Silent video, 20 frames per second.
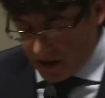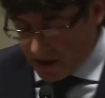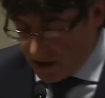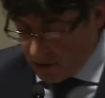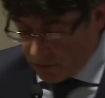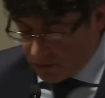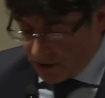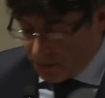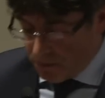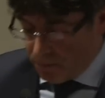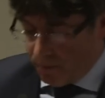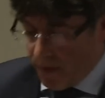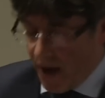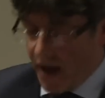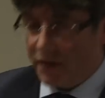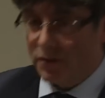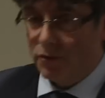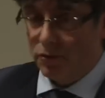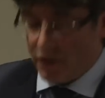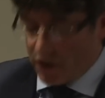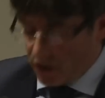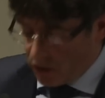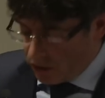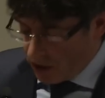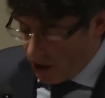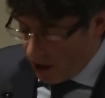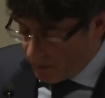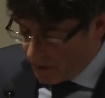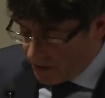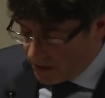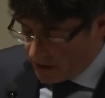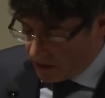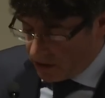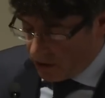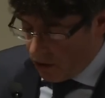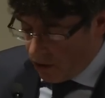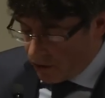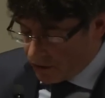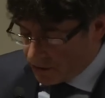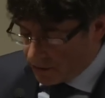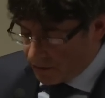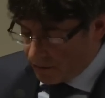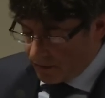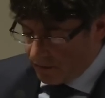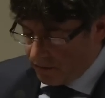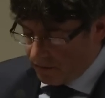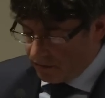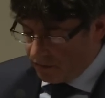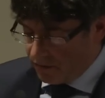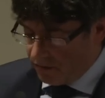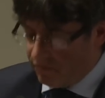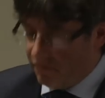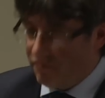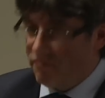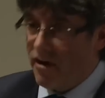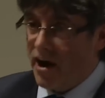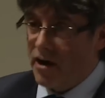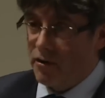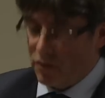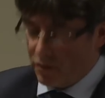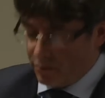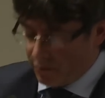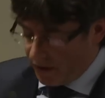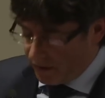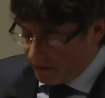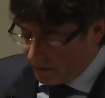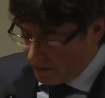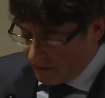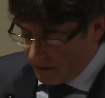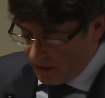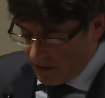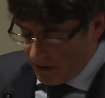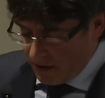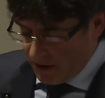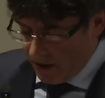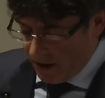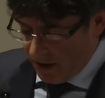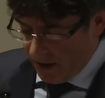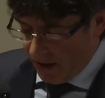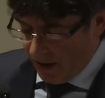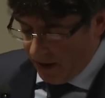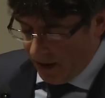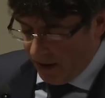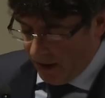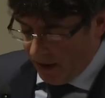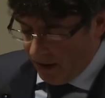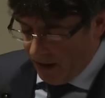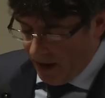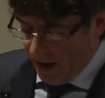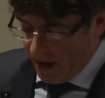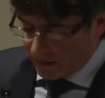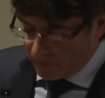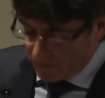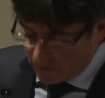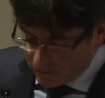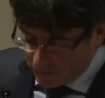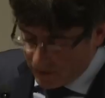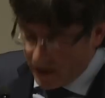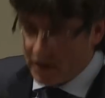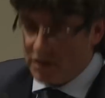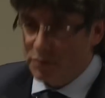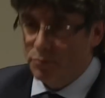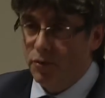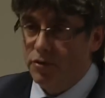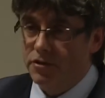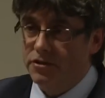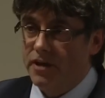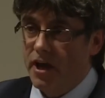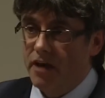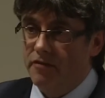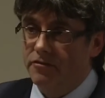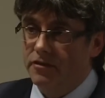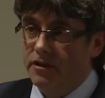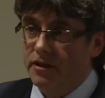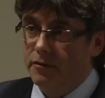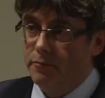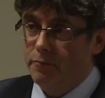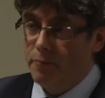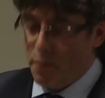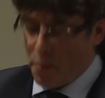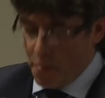a huge impact on economic costs, the environment, and transport safety.